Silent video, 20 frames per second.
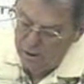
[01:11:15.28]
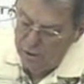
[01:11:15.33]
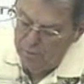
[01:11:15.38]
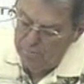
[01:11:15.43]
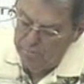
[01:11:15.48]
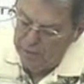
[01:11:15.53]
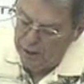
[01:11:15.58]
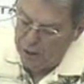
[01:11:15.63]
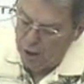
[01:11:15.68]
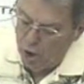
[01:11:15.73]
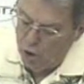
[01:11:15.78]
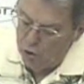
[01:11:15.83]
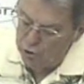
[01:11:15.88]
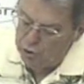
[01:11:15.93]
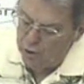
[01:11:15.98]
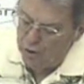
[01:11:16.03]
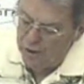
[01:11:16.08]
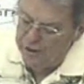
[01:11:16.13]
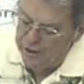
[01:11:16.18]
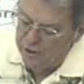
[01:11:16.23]
belonged
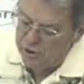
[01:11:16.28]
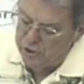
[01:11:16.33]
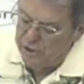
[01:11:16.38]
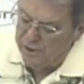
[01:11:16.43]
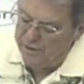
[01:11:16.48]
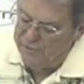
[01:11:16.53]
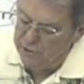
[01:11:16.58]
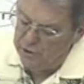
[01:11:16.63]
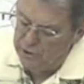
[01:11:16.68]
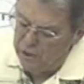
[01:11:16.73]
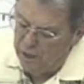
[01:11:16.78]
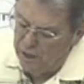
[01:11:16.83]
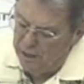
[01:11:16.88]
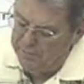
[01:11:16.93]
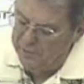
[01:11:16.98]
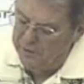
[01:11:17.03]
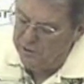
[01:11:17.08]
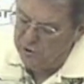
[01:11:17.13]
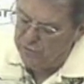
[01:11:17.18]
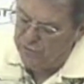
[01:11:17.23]
to at least 7
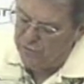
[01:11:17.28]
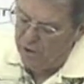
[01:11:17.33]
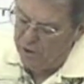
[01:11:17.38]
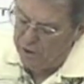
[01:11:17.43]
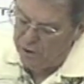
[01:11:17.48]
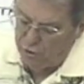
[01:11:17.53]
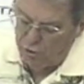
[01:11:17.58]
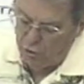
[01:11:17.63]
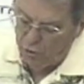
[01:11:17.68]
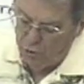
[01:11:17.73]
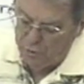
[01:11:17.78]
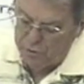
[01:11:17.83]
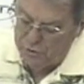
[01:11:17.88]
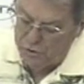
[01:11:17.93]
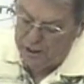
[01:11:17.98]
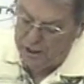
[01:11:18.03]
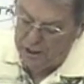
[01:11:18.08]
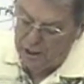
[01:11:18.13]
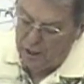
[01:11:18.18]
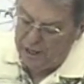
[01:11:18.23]
communist front
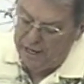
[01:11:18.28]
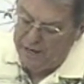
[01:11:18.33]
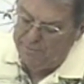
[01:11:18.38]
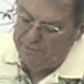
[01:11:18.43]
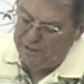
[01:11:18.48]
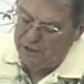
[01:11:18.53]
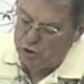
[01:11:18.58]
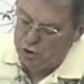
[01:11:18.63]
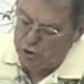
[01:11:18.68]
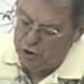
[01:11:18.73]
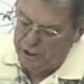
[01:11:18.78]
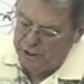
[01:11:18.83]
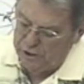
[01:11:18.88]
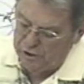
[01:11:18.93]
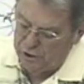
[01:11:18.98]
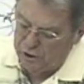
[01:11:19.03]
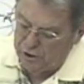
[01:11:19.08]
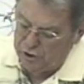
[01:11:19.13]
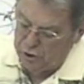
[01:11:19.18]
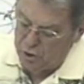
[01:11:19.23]
groups. He claimed that
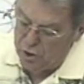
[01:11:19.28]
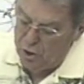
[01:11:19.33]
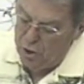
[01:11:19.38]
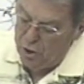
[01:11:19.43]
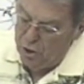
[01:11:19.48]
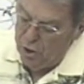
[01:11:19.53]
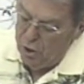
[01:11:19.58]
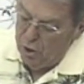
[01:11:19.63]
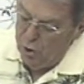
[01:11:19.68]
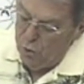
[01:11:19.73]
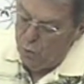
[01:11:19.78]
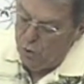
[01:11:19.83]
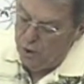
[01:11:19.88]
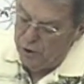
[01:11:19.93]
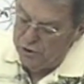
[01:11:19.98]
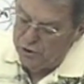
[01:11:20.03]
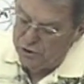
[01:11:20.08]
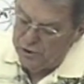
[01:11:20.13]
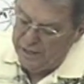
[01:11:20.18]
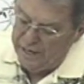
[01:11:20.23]
Jesus
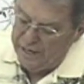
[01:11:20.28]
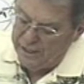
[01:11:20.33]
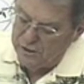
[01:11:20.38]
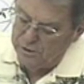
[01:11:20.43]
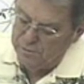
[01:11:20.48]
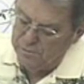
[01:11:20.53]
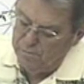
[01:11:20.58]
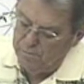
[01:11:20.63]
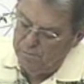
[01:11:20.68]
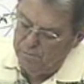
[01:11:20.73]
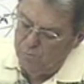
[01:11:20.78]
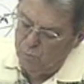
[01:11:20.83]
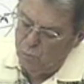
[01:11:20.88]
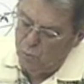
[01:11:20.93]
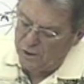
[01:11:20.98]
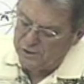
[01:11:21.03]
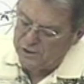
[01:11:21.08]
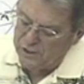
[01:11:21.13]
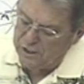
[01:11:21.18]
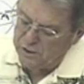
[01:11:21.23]
was
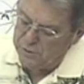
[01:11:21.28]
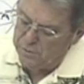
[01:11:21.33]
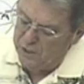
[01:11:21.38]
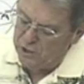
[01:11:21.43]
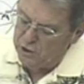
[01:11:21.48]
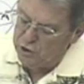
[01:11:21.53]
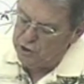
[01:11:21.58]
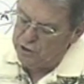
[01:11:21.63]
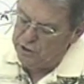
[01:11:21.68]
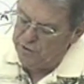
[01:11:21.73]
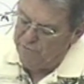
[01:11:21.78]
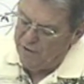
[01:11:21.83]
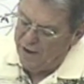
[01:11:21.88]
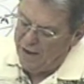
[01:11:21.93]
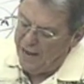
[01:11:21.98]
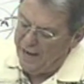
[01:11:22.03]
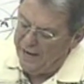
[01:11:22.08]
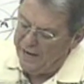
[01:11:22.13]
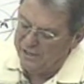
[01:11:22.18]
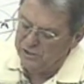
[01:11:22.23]
as much
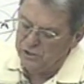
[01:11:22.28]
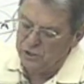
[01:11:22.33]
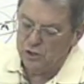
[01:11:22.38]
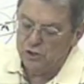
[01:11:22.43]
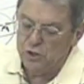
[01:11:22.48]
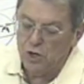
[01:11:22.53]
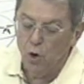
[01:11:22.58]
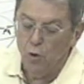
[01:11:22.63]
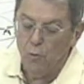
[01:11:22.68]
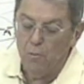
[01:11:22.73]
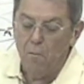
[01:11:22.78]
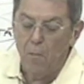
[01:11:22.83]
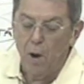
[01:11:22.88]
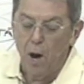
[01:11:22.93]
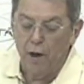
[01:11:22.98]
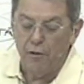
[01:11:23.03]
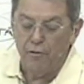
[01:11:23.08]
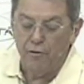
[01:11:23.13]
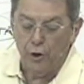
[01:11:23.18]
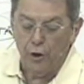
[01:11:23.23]
divine as his own
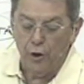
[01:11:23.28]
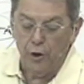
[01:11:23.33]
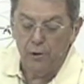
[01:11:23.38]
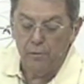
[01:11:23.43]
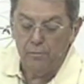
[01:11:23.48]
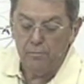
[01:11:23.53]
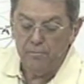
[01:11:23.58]
mother.